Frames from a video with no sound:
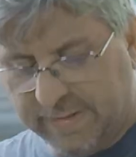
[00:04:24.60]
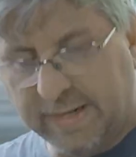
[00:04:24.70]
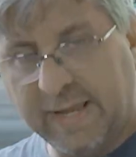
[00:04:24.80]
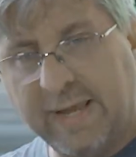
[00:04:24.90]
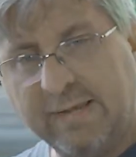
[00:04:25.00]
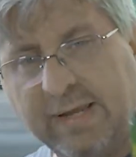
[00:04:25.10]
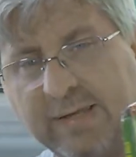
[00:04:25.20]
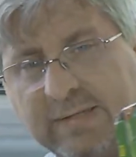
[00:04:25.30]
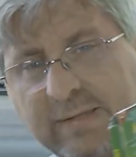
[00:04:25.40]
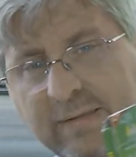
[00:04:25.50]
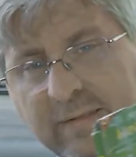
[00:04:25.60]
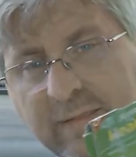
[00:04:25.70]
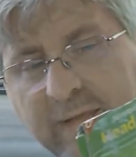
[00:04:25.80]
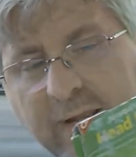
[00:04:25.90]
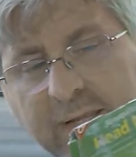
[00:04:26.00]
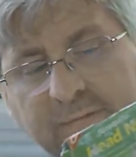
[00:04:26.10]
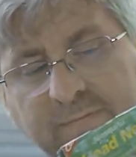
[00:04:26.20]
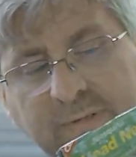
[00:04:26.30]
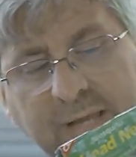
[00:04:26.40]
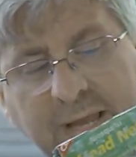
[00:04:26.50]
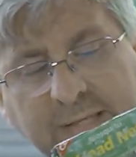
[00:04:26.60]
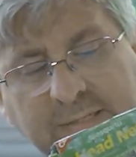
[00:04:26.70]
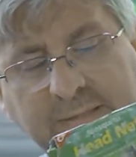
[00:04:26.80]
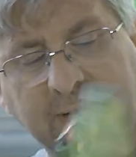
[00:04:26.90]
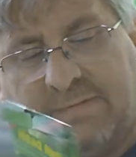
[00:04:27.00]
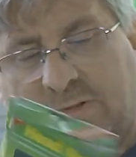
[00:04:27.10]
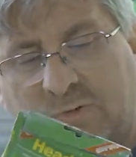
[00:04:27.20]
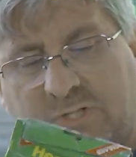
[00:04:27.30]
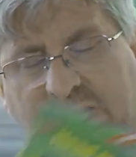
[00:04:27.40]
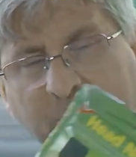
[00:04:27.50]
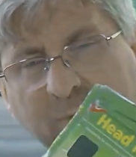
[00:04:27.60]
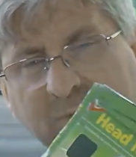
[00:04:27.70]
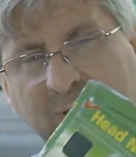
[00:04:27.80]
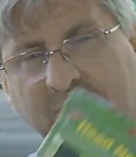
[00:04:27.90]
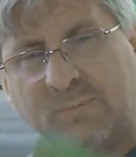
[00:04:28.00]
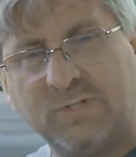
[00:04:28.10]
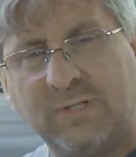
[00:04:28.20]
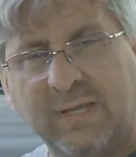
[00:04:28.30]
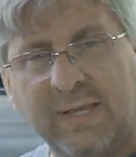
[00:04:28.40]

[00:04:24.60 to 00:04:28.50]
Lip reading: got a head net that I've used a couple times,